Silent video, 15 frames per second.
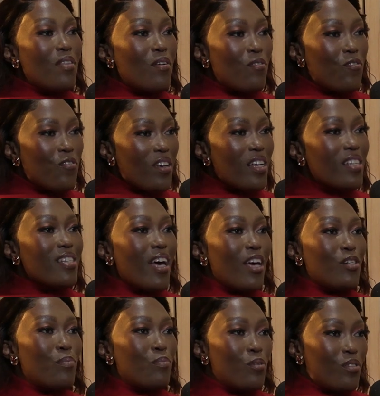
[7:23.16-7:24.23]
The fierce
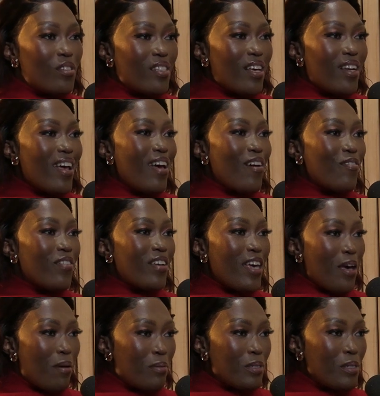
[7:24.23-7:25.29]
attributes that have
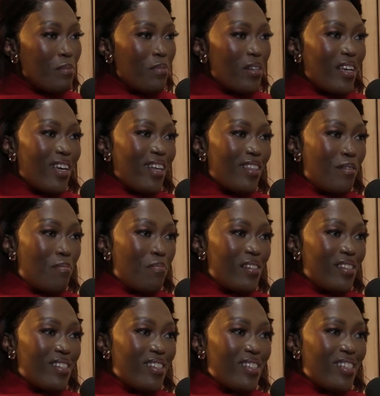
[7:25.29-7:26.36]
kept me in the
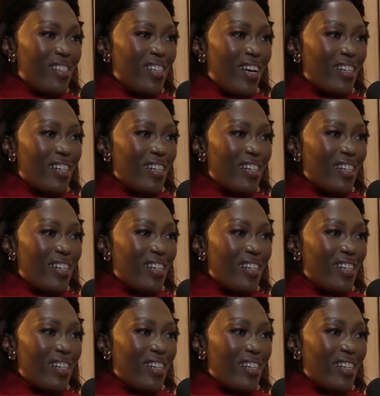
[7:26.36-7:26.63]
business is